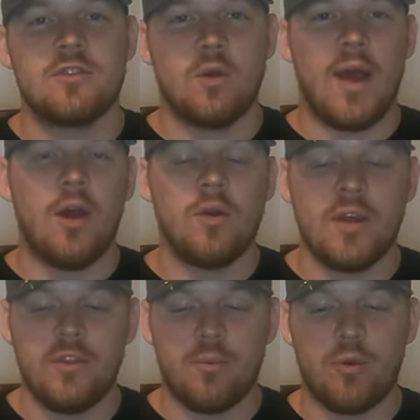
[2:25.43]
So how
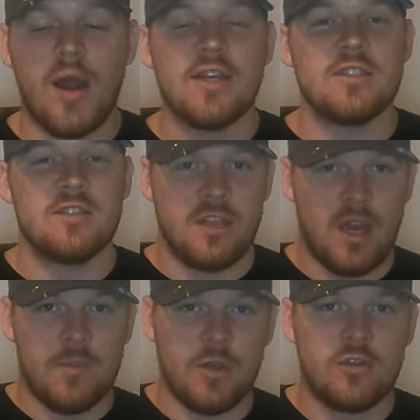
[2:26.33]
can the prizes
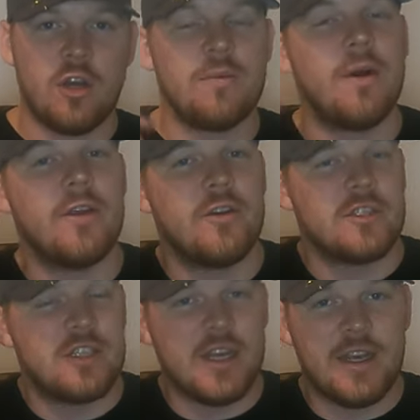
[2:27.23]
that I'm going to talk about here in
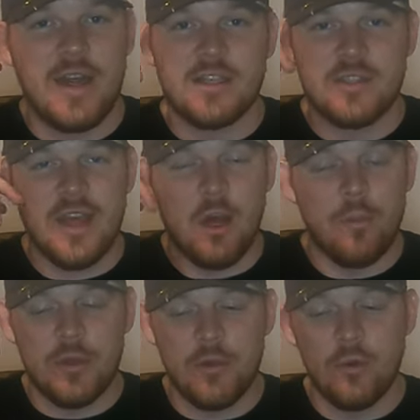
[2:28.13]
a second actually
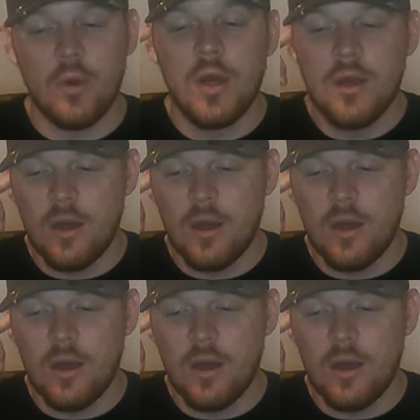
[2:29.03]
help you